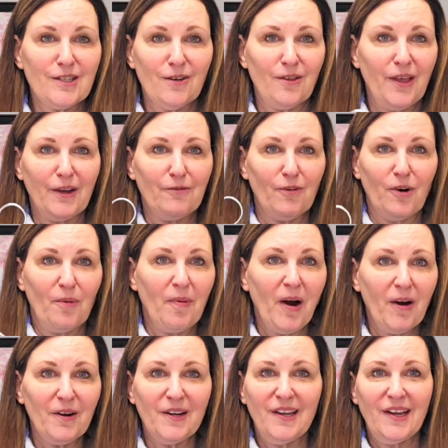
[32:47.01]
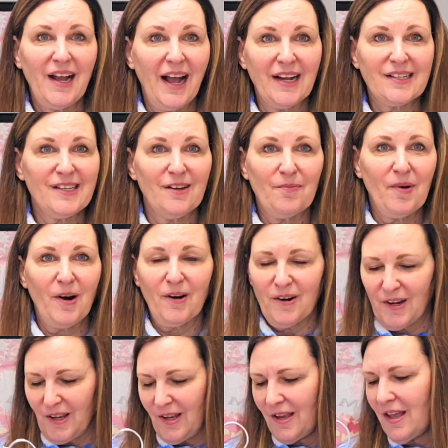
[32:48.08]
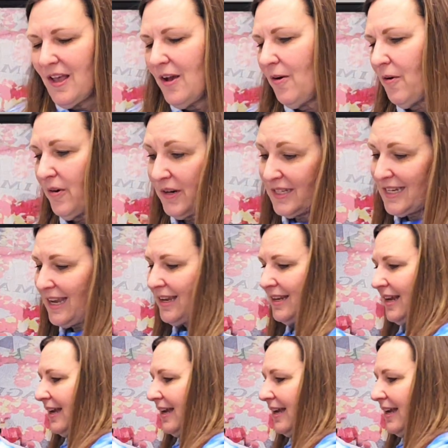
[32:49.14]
So like for a party, cocktail party, or a date